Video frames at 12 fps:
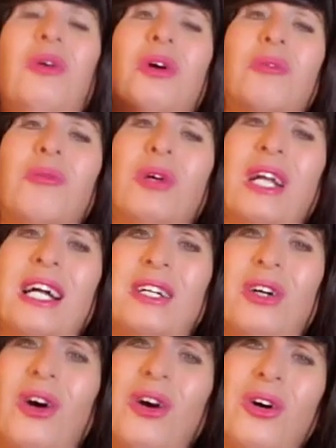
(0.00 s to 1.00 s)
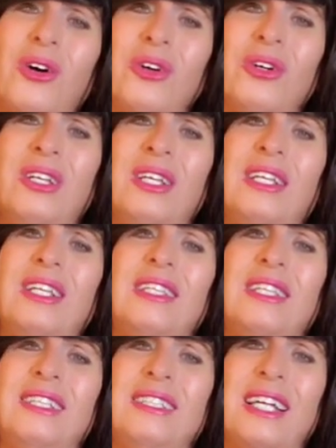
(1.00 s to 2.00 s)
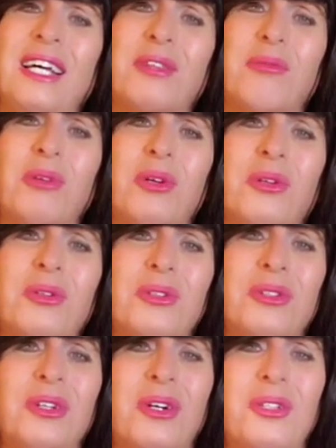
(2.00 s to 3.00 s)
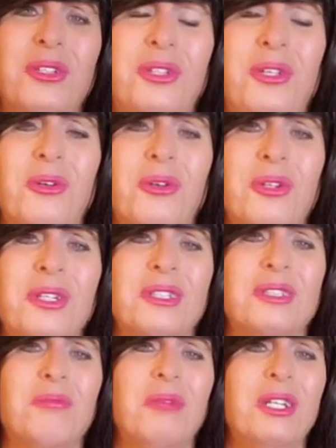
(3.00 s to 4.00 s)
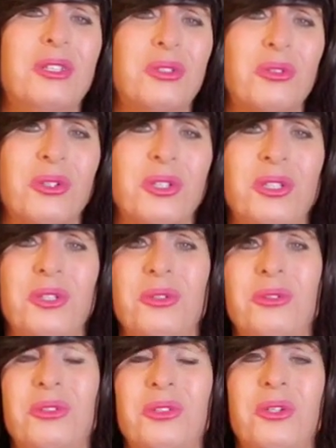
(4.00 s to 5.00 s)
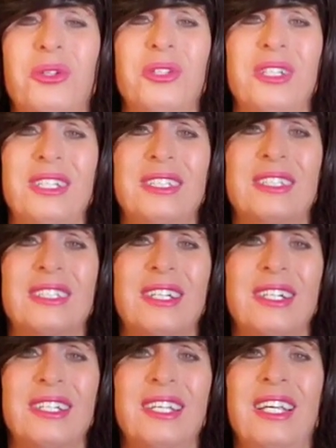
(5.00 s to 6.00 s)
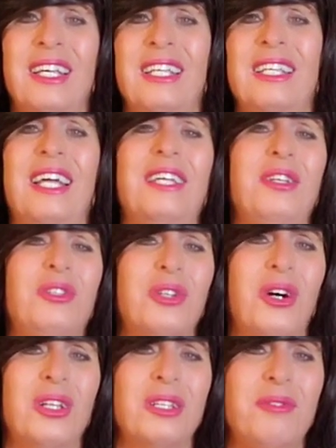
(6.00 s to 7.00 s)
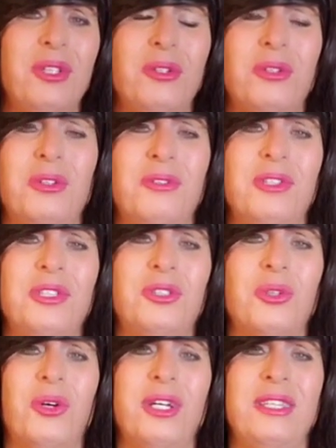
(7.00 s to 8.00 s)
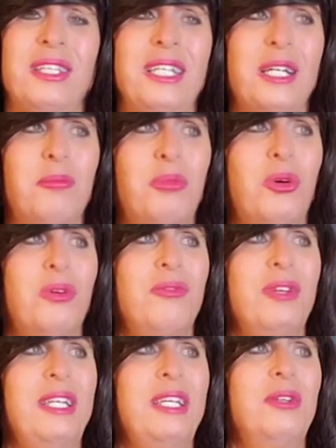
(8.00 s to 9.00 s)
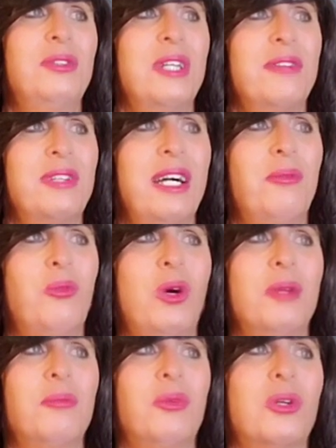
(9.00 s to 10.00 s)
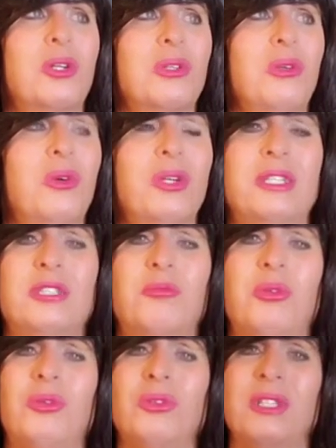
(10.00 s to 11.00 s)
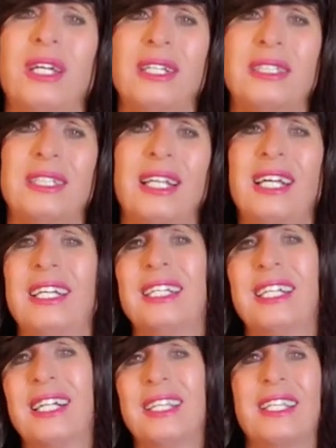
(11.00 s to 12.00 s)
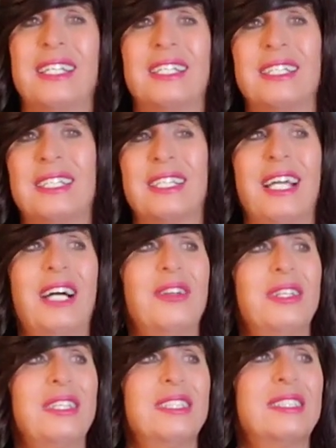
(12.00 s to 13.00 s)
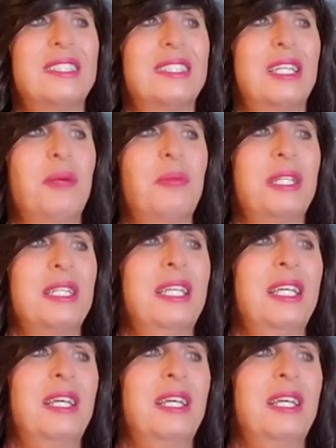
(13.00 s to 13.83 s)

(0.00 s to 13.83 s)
on what I call the Death Road. Are you curious? Make sure you tune in tonight. Thank you to all of you who've enjoyed the pool videos. I've got one more glorious pool day today, and then I think the cloudiness is coming